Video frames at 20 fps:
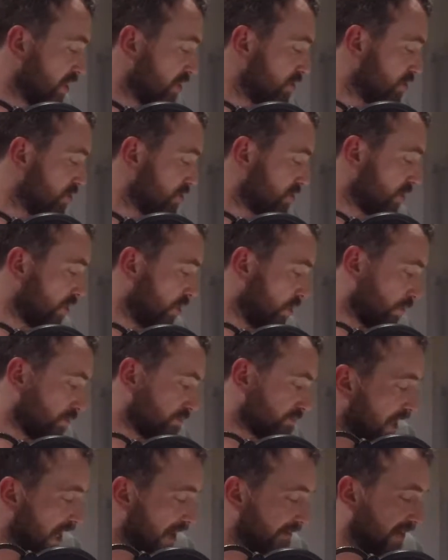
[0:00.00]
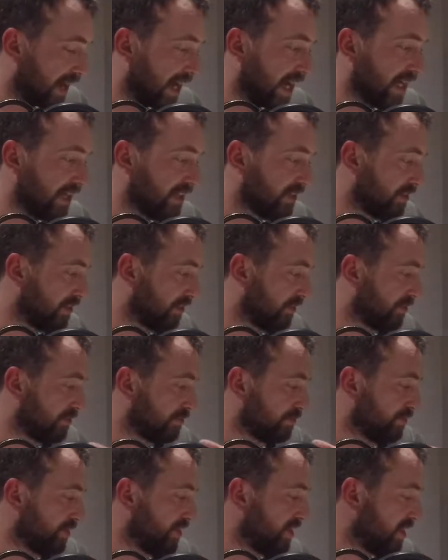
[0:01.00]
So I've had
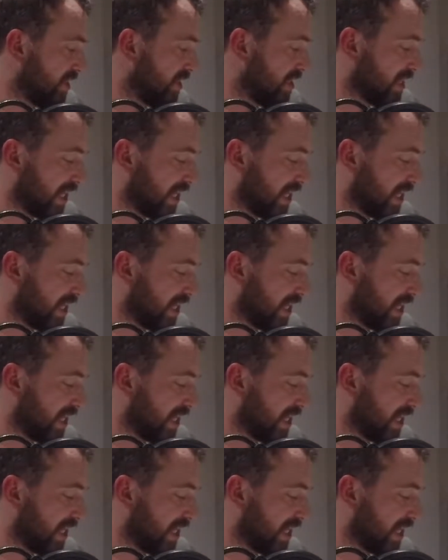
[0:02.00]
three